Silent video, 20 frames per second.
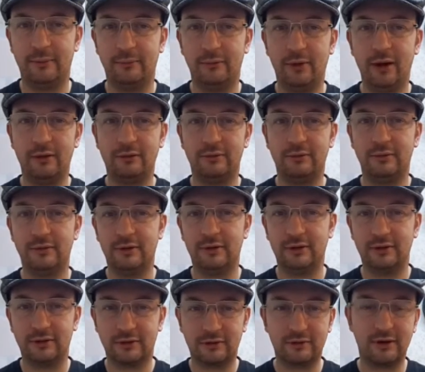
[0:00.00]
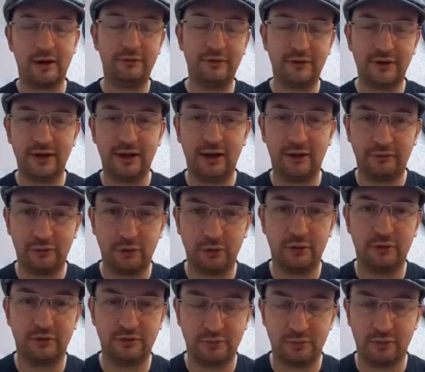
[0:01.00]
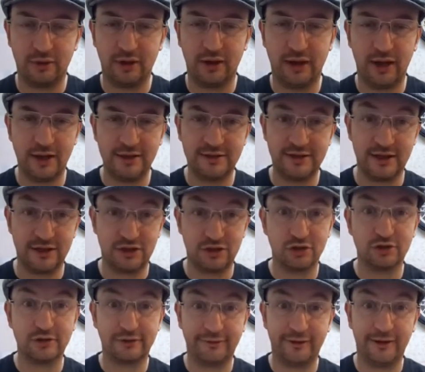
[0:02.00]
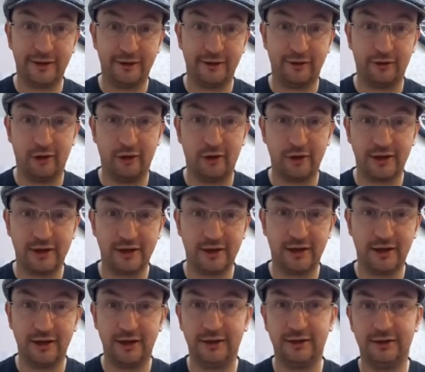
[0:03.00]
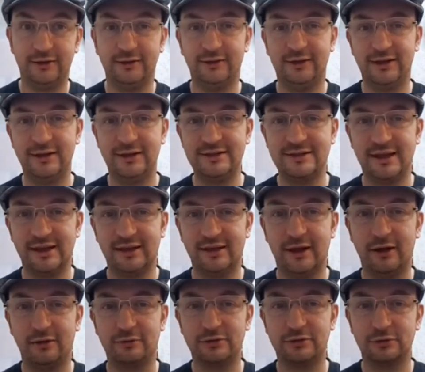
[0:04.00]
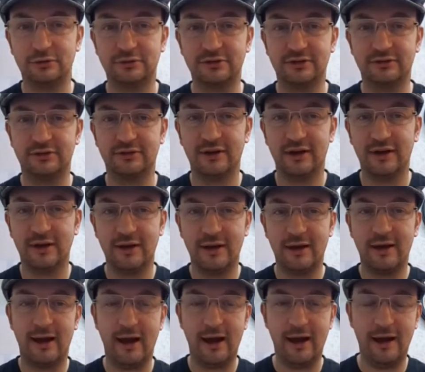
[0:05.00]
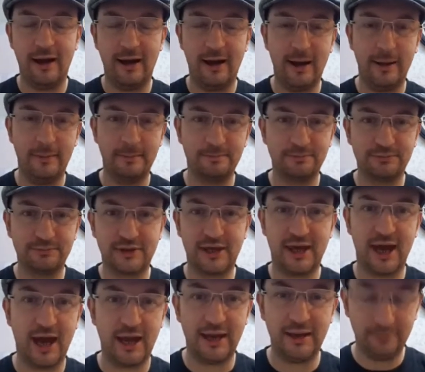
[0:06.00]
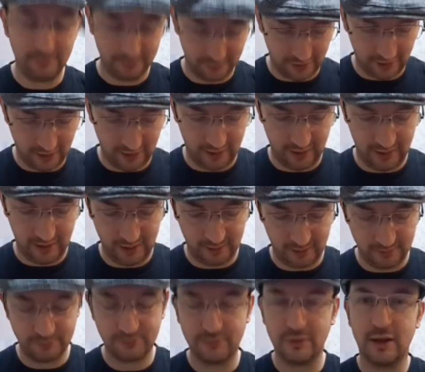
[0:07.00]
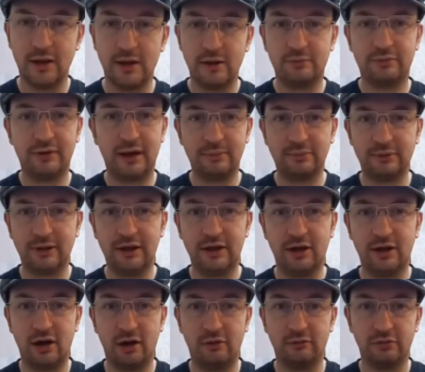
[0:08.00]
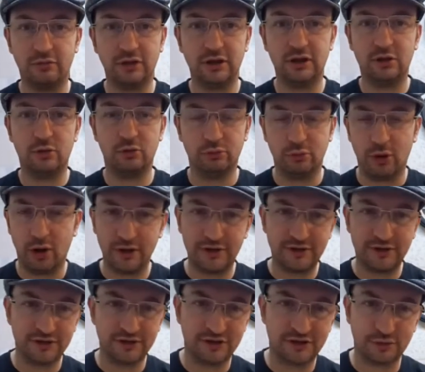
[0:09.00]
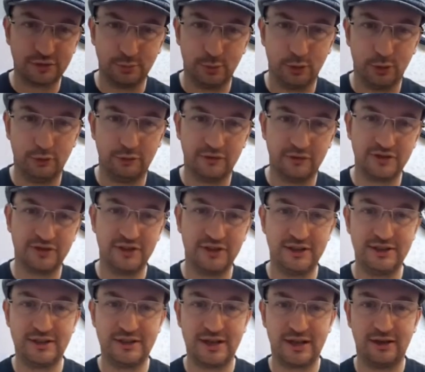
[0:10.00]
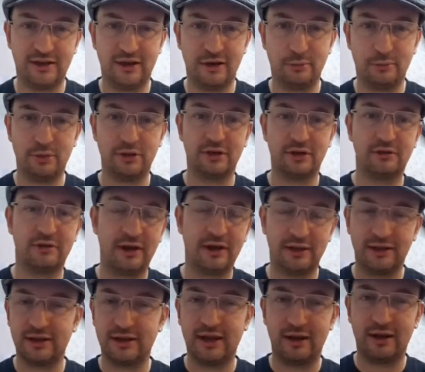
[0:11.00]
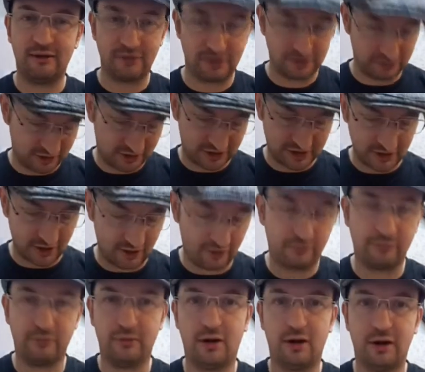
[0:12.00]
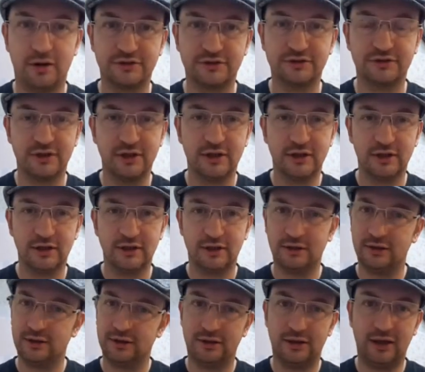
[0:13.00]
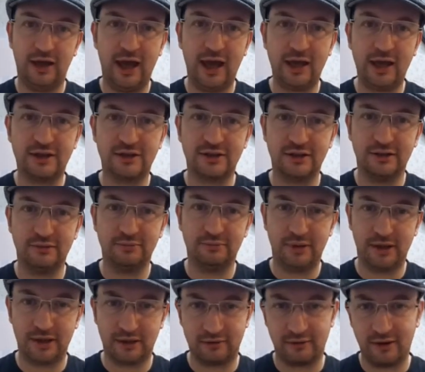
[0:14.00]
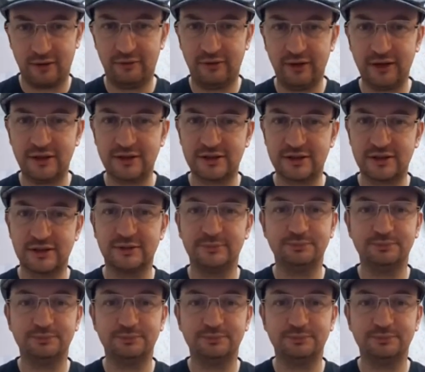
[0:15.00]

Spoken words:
Well, graphically I thought it was brilliant. It does feel like a Nintendo sort of game. Probably not running quite as smooth as Nintendo, but the character itself was excellent bit of graphics